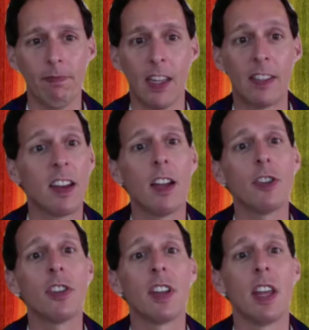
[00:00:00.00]
It's not
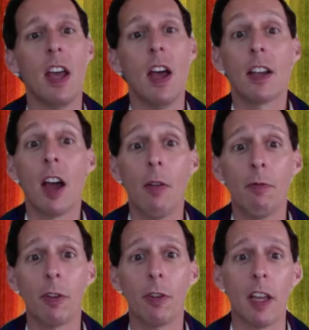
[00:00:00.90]
just
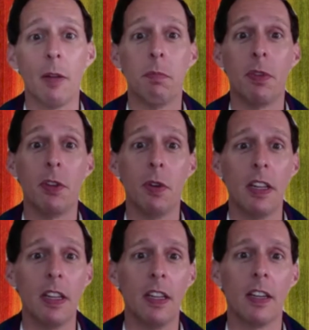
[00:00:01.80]
comfort and
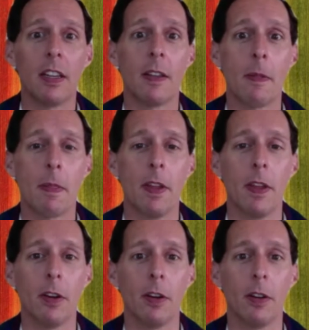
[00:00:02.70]
beauty that
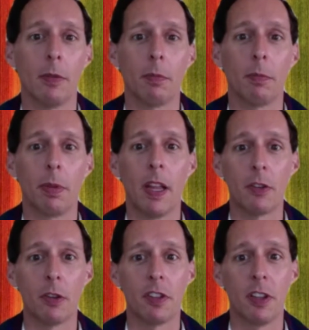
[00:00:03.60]
are
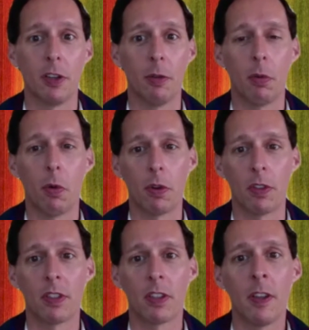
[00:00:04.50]
pleasures that are
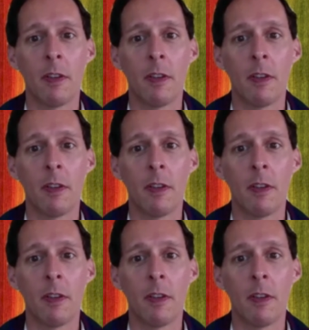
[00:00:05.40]
important.